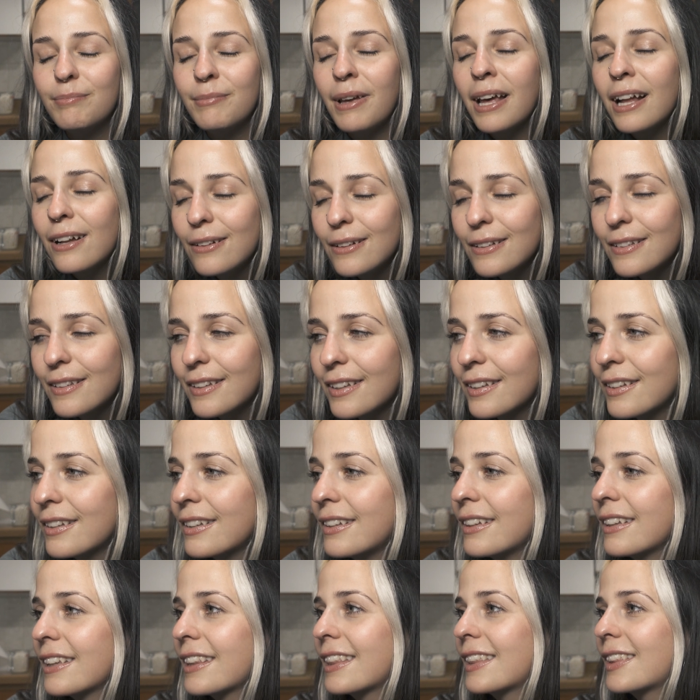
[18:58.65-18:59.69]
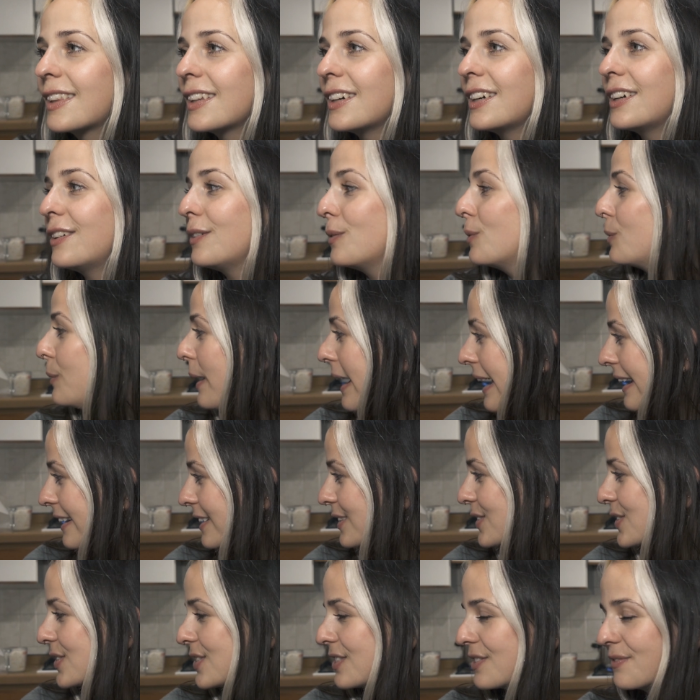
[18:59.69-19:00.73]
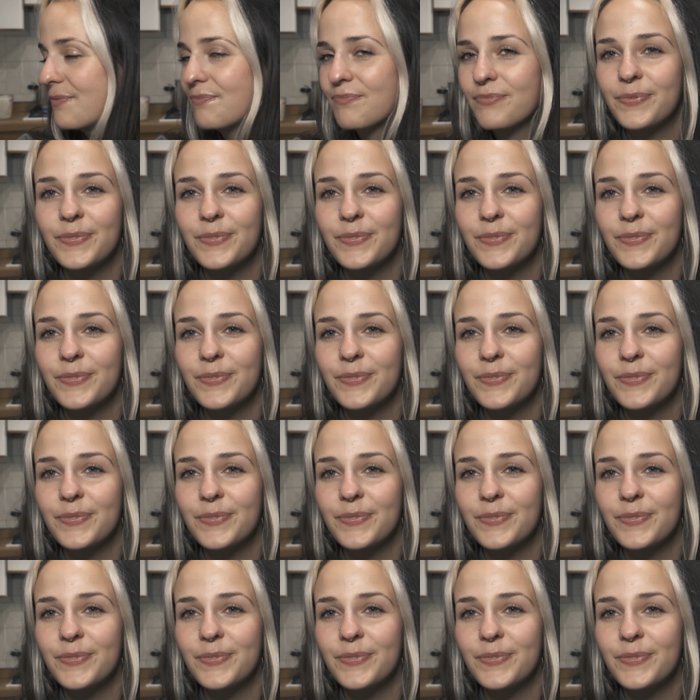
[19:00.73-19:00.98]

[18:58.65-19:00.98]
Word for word: melt the wax.